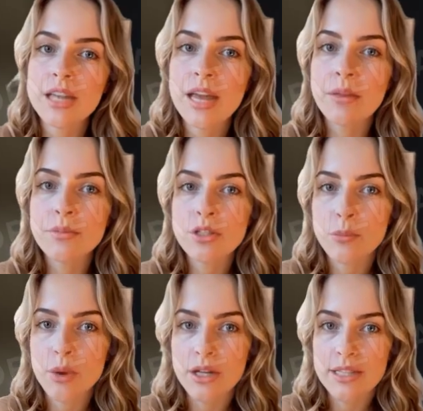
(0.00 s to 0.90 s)
Today I'm
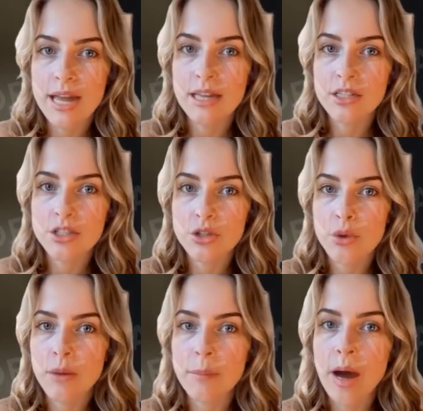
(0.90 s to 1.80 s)
super excited
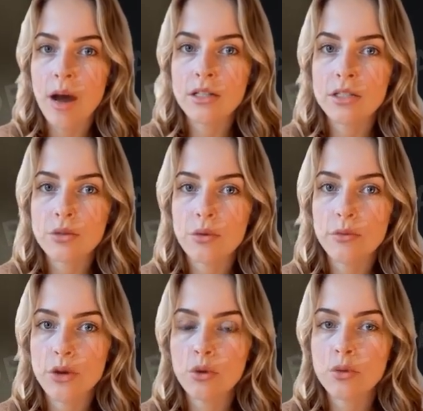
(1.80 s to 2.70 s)
to unbox and
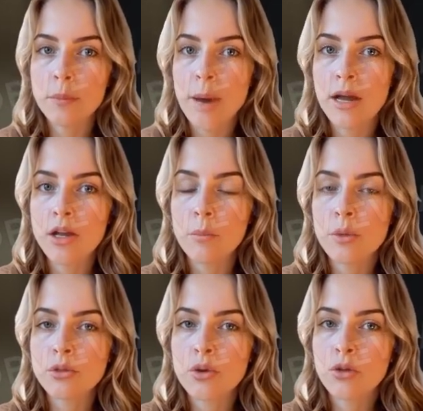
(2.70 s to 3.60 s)
review the
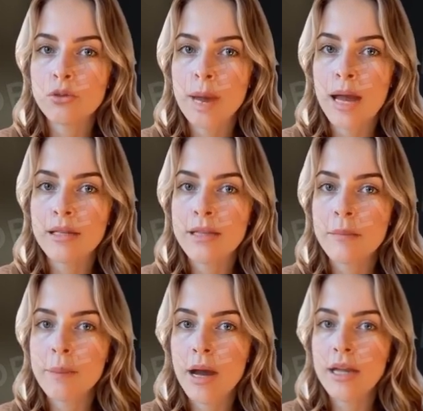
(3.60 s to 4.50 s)
BodyHerbals Rose Bath
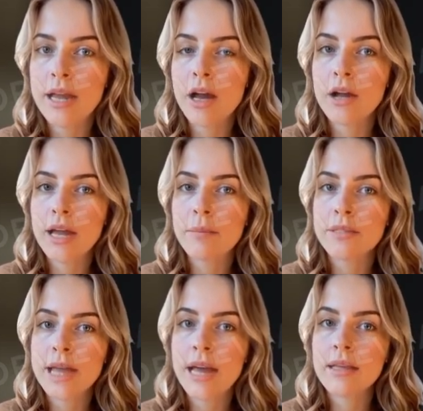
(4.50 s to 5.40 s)
and Body Care gift
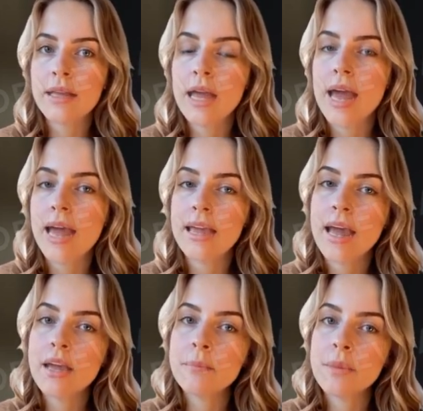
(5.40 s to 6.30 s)
set, an
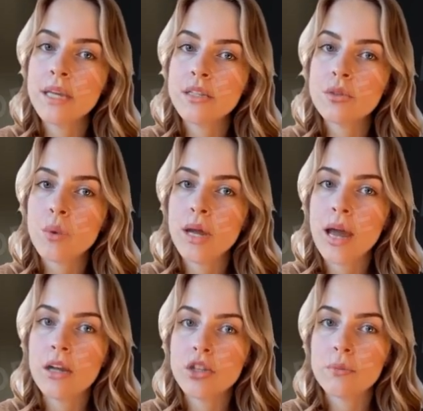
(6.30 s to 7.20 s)
8-piece
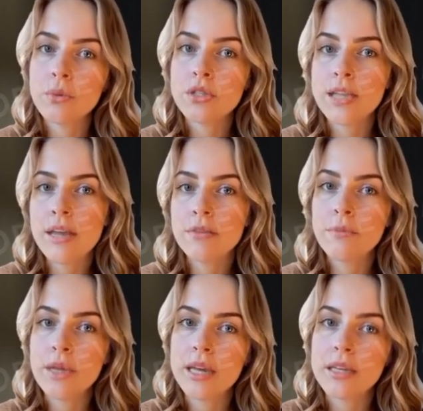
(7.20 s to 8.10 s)

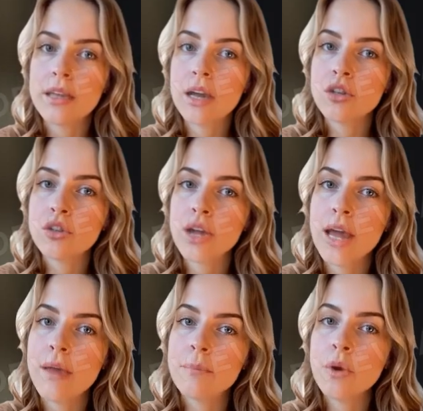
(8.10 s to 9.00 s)
100% vegan luxury
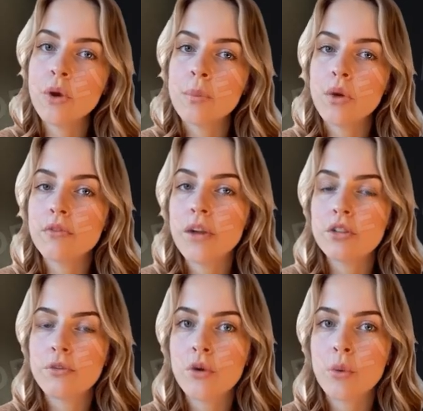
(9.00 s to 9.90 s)
hamper
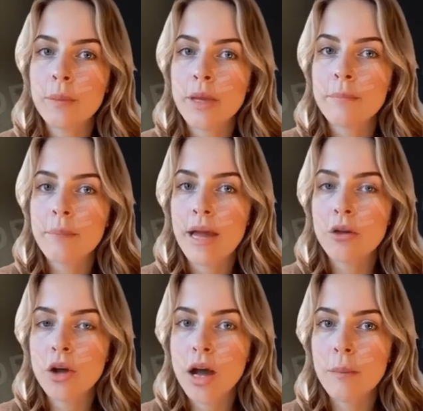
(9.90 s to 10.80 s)
perfect for women,
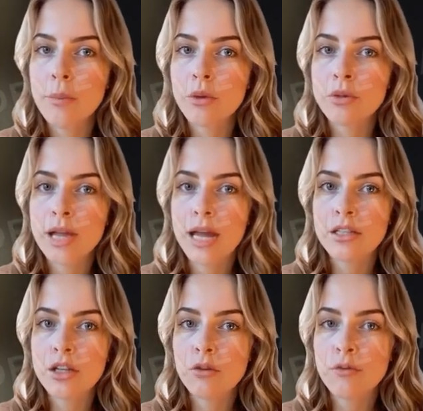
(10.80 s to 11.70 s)
men, or couples,
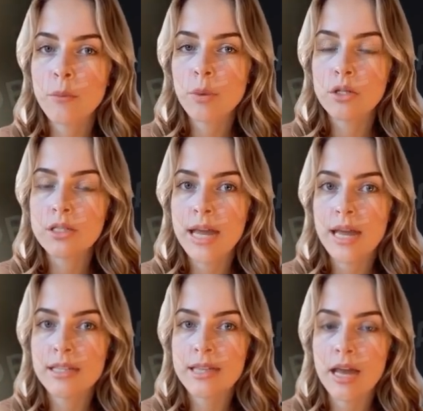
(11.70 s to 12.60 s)
ideal for
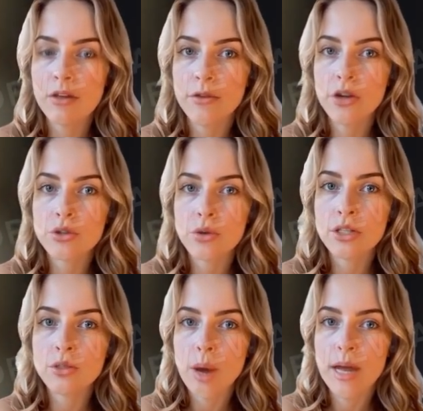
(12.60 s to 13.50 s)
birthdays,
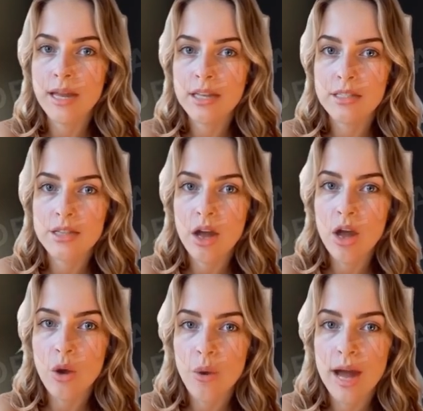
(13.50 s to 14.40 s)
anniversaries, weddings,
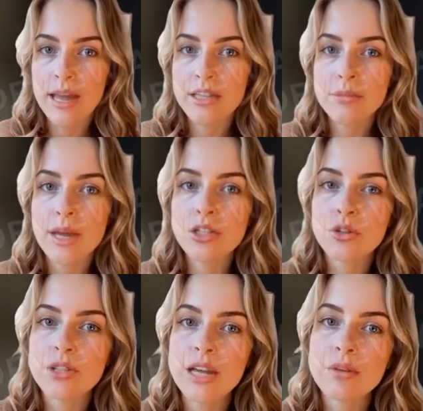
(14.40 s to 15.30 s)
or any
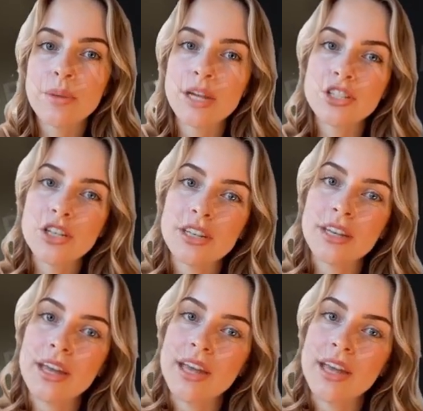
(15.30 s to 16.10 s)
special celebration.